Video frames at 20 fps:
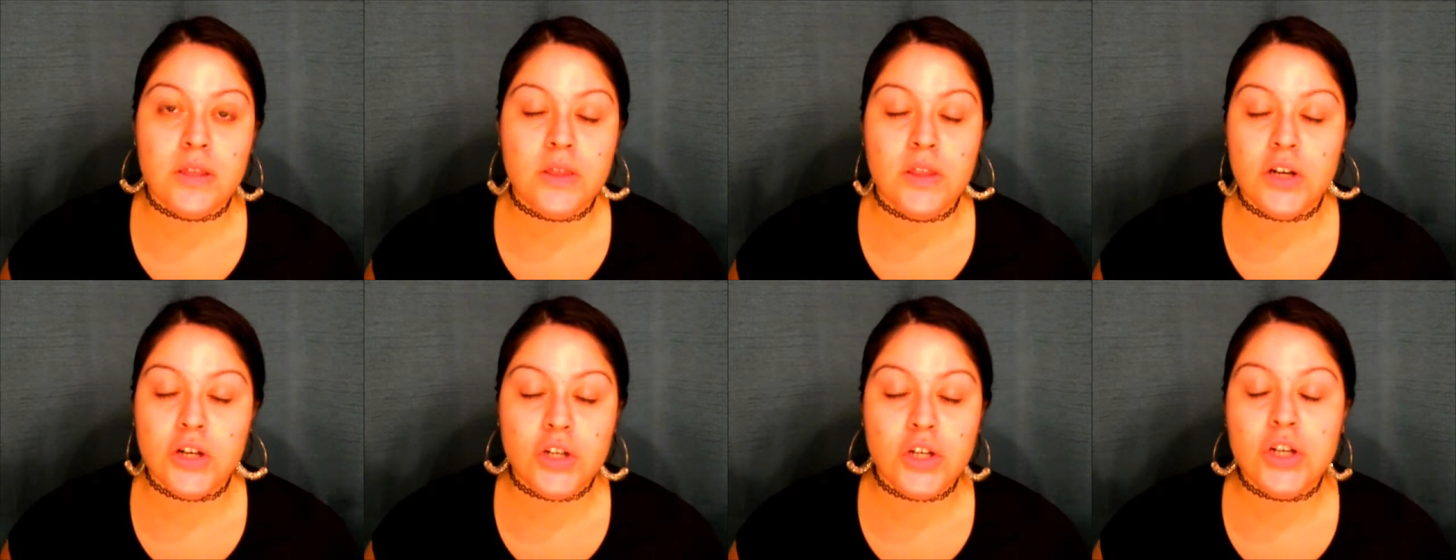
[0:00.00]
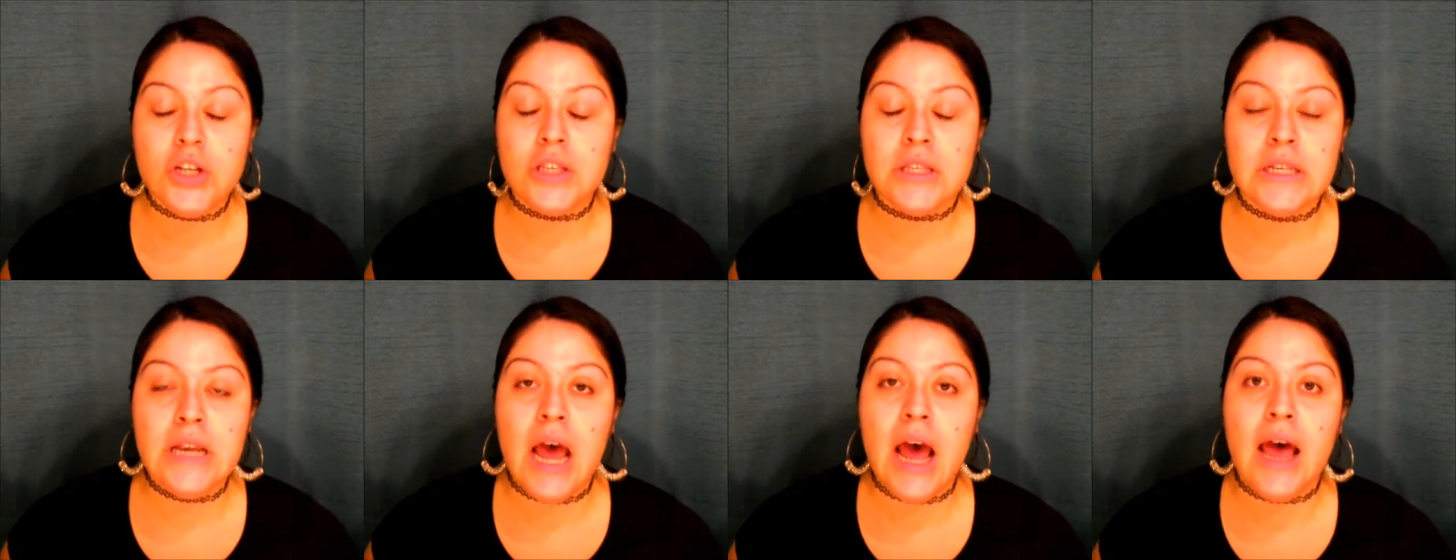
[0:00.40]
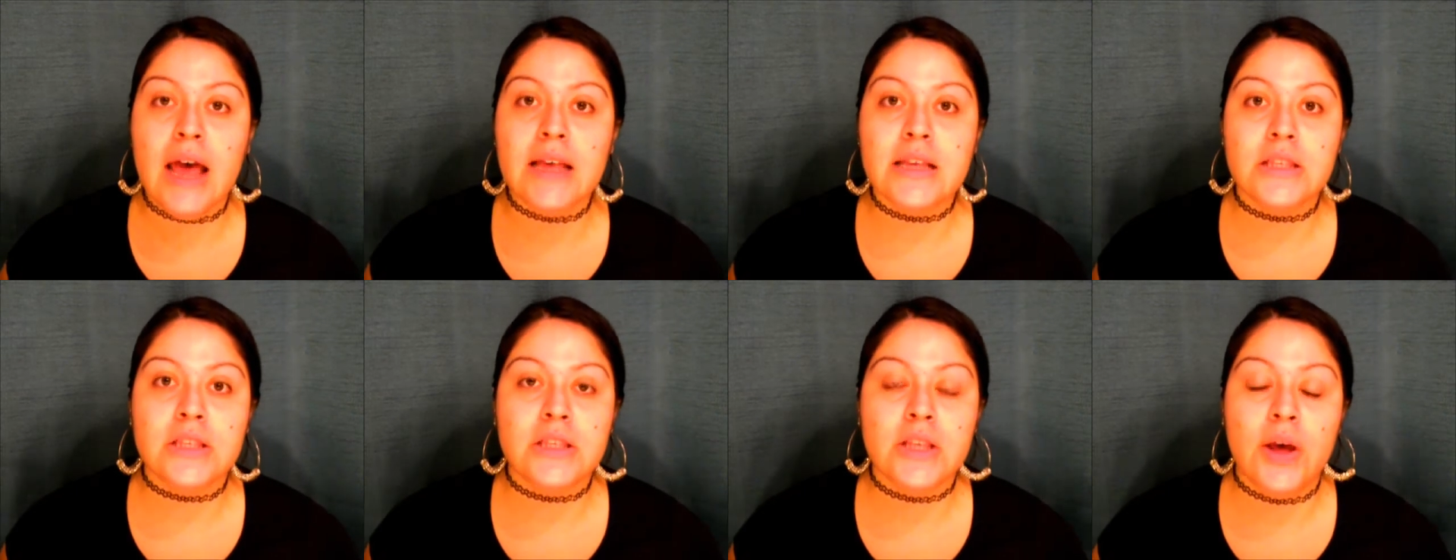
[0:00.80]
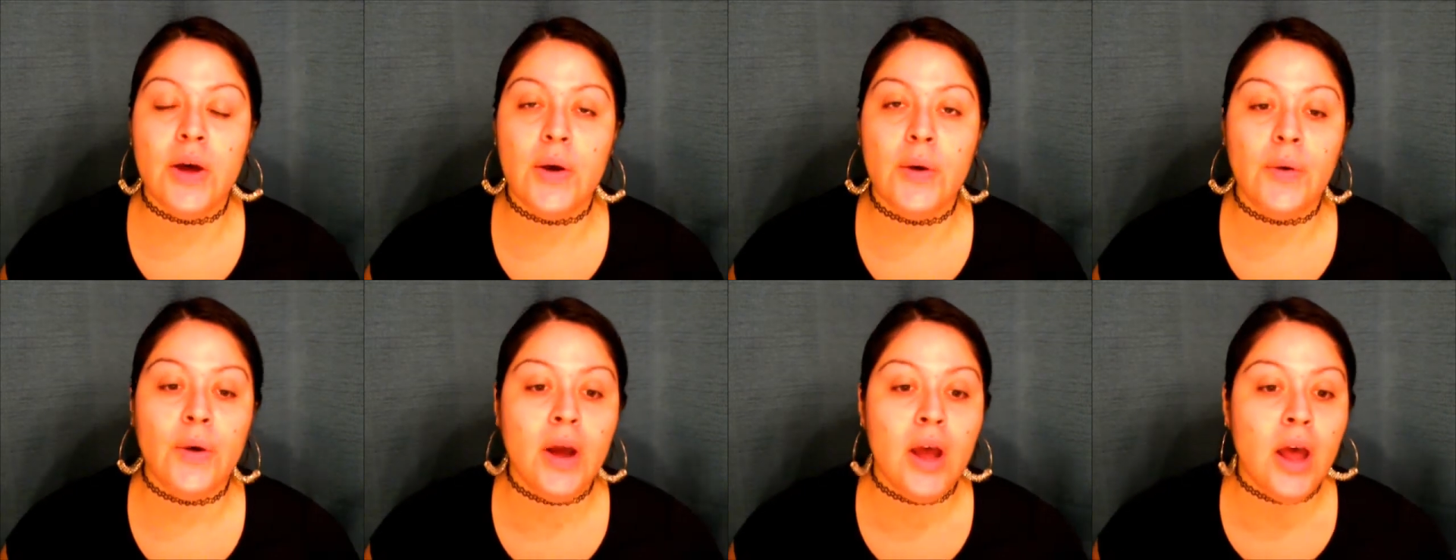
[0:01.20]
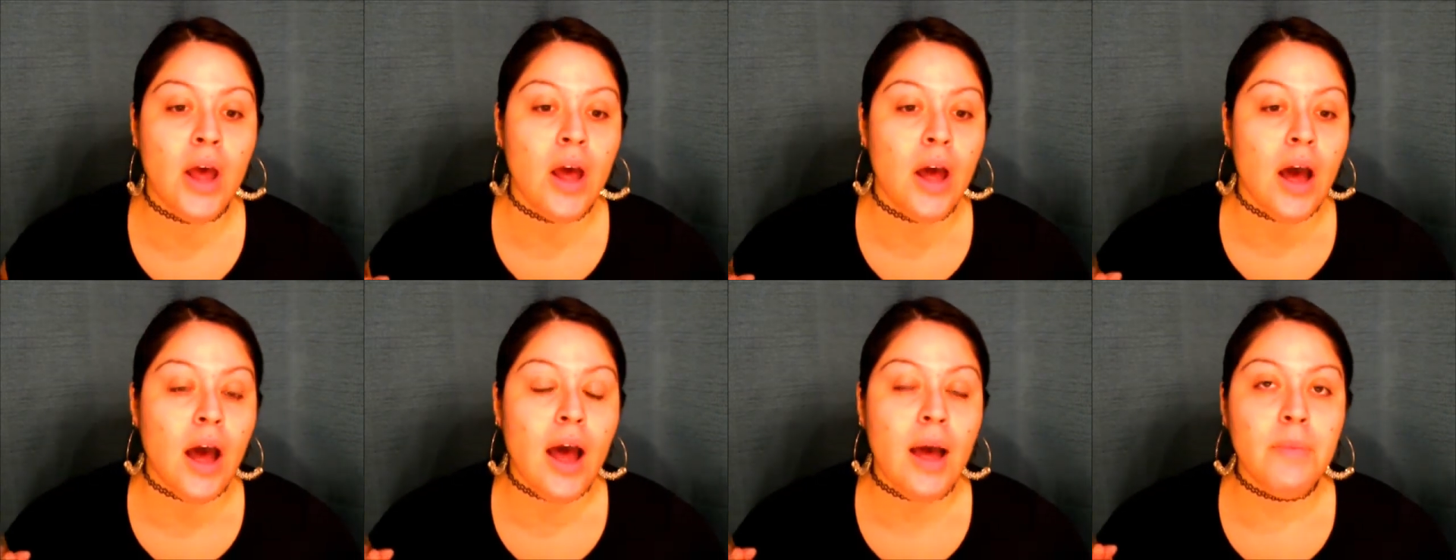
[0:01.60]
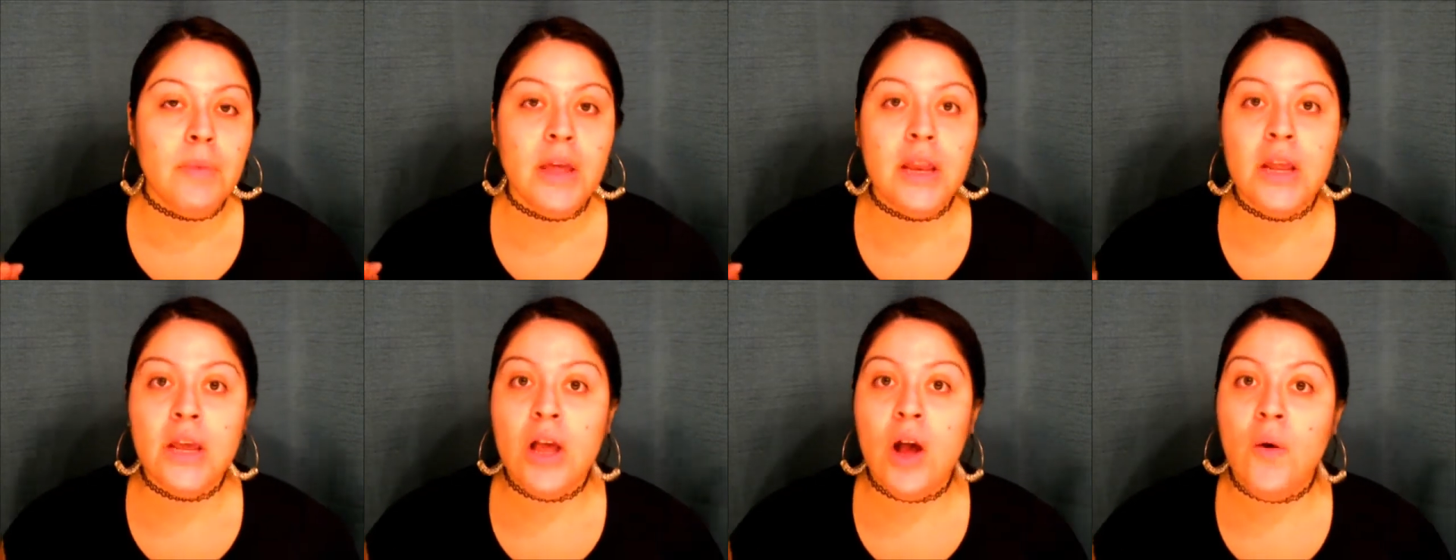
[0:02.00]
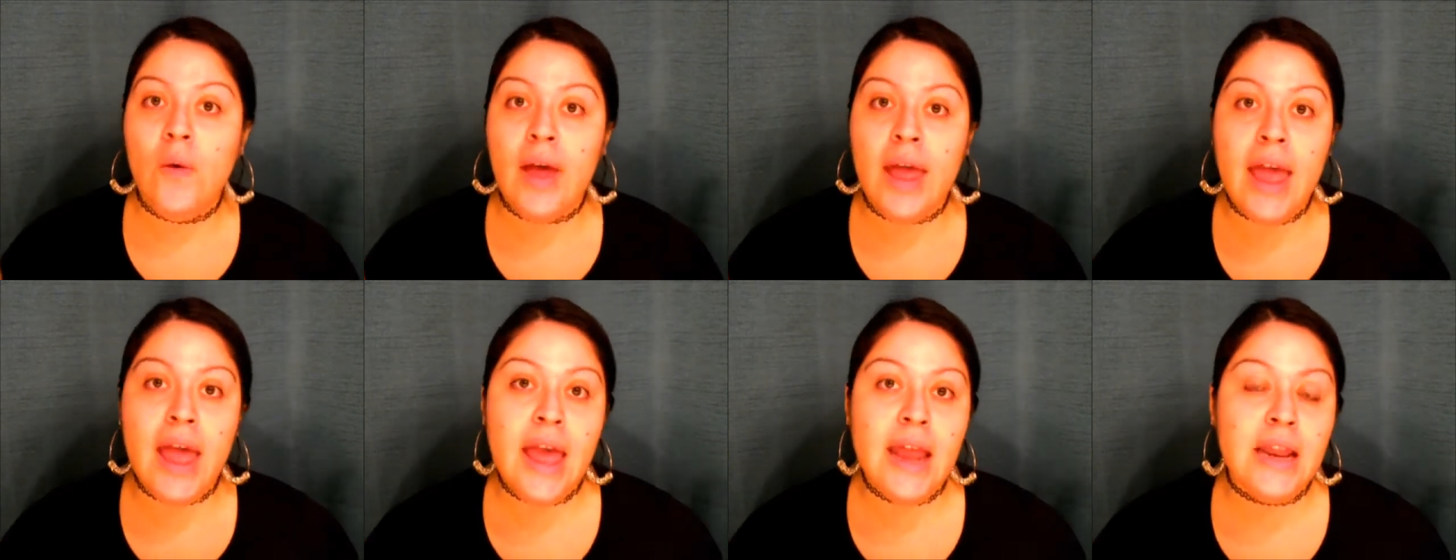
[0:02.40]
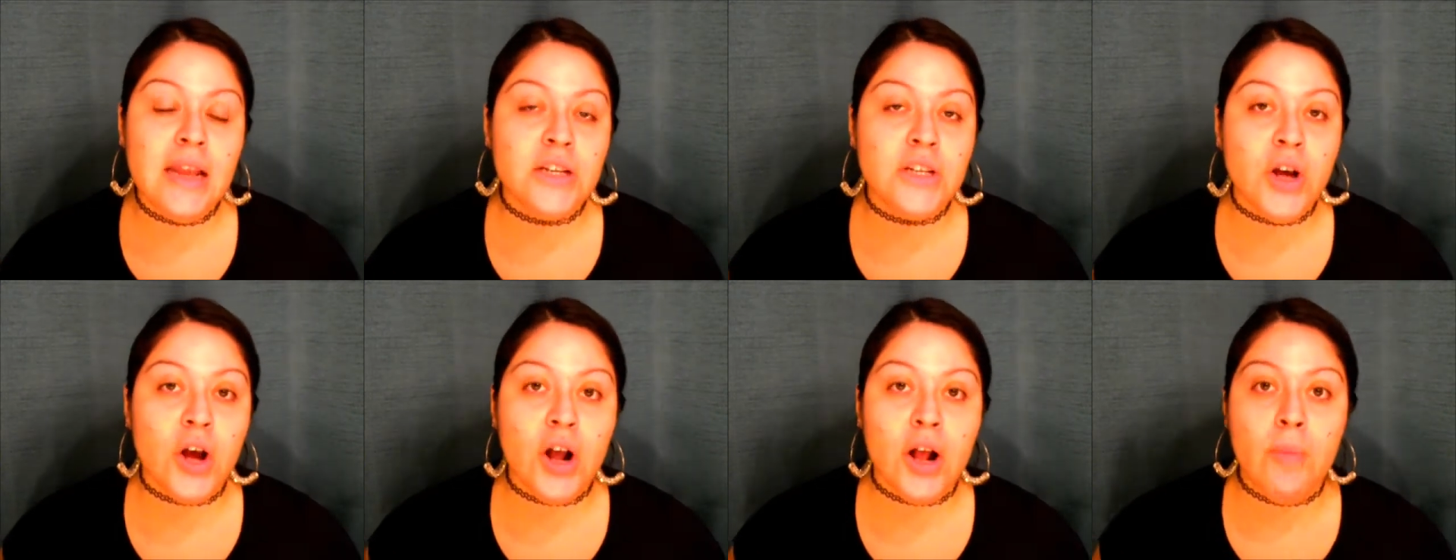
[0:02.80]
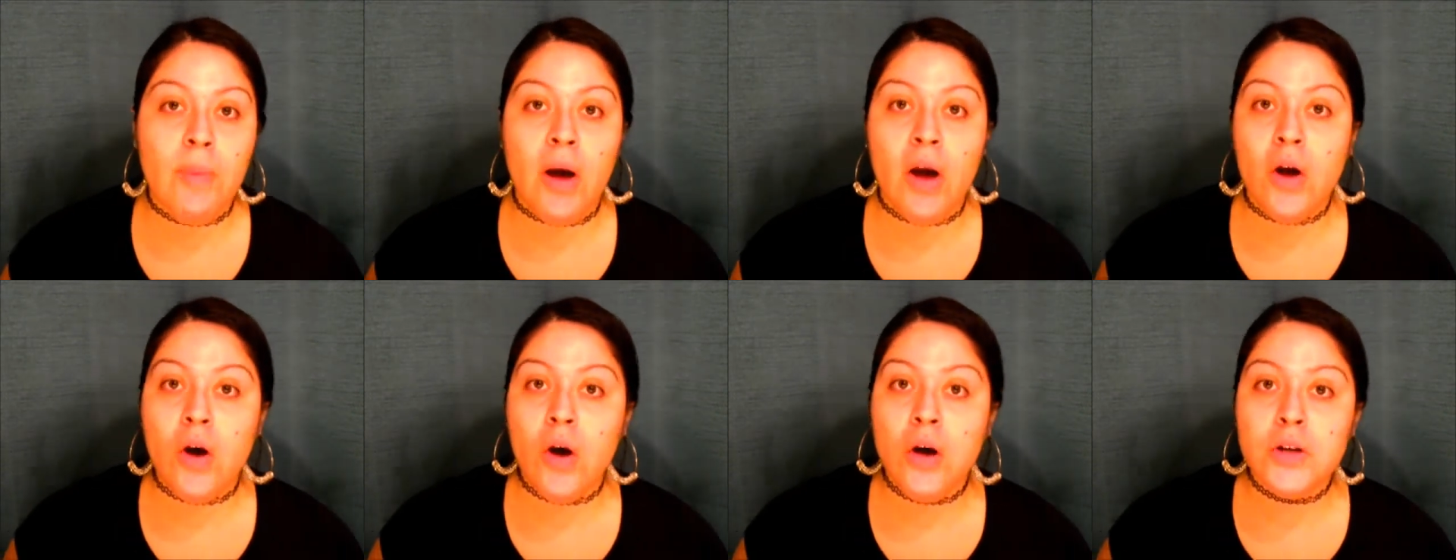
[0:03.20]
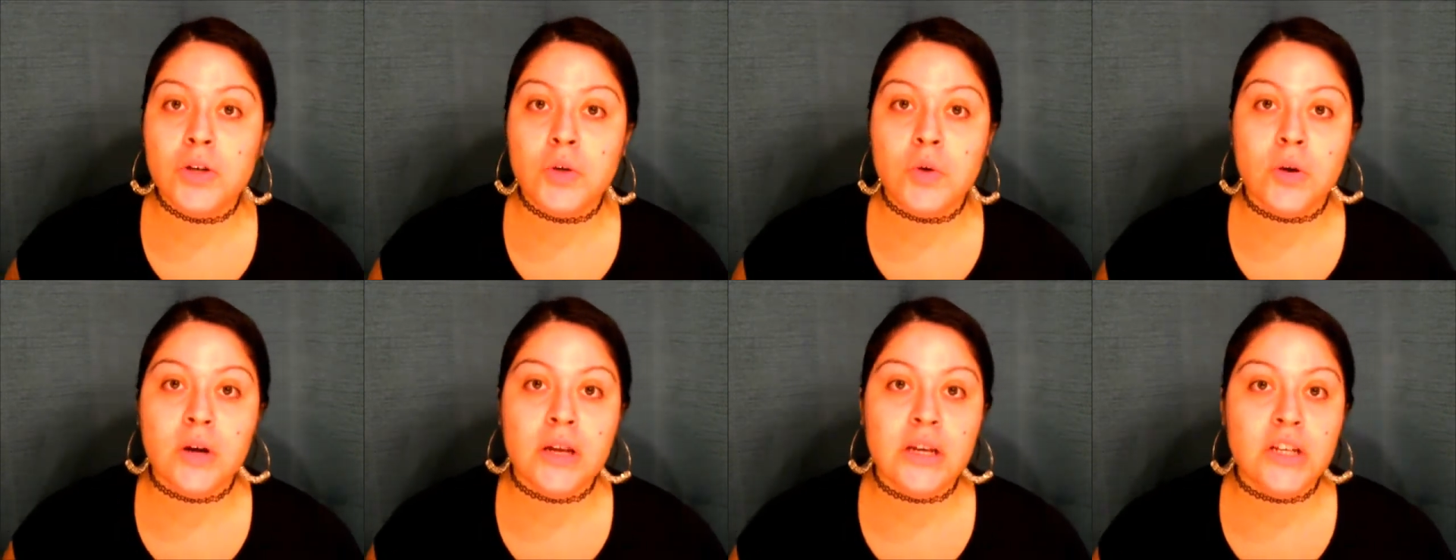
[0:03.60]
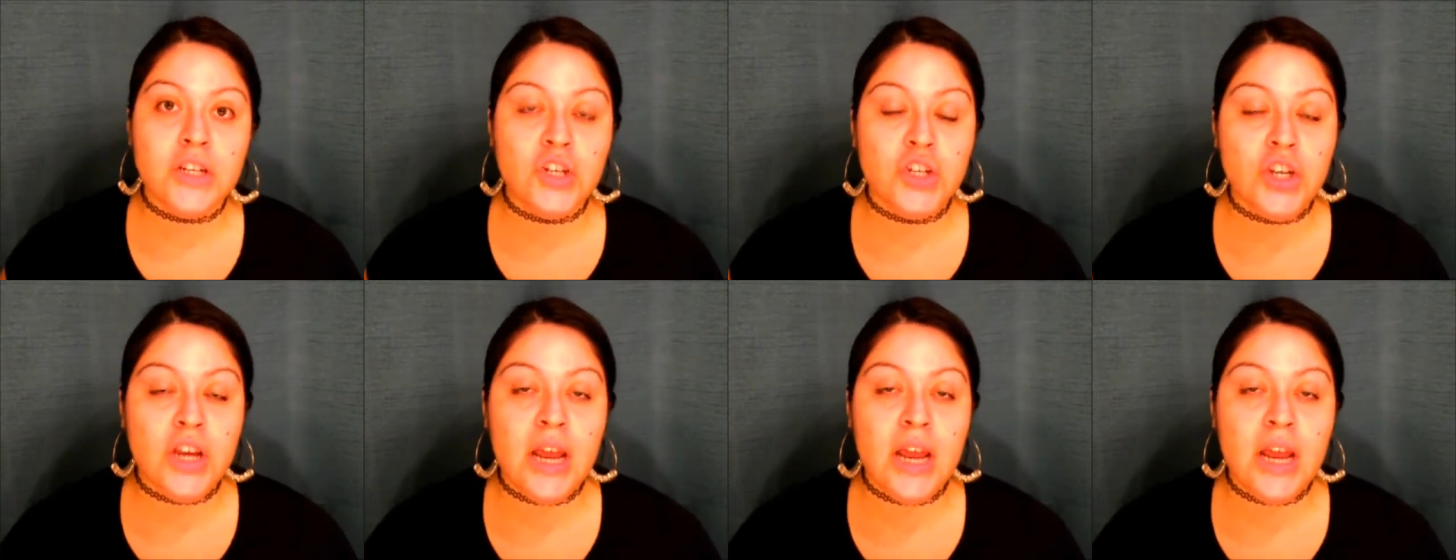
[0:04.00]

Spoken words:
There's just not. So, I'm going to go ahead and talk about contouring and